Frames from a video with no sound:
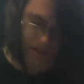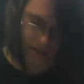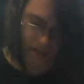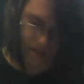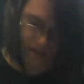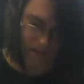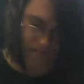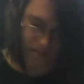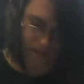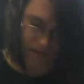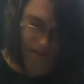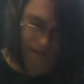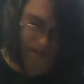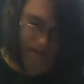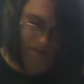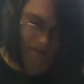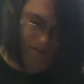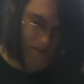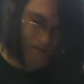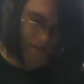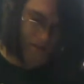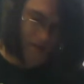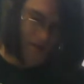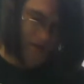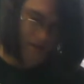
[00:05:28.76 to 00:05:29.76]
could be
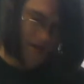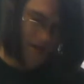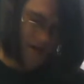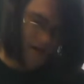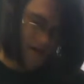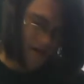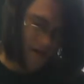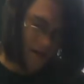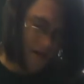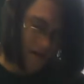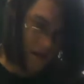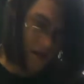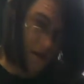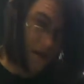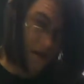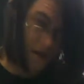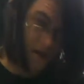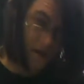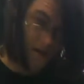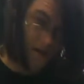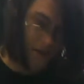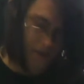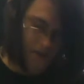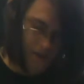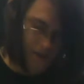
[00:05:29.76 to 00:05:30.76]
sold to
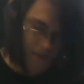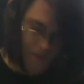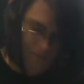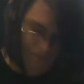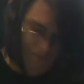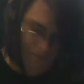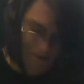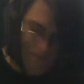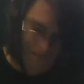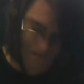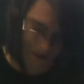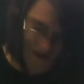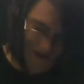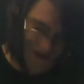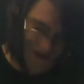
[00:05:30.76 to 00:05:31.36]
the general public.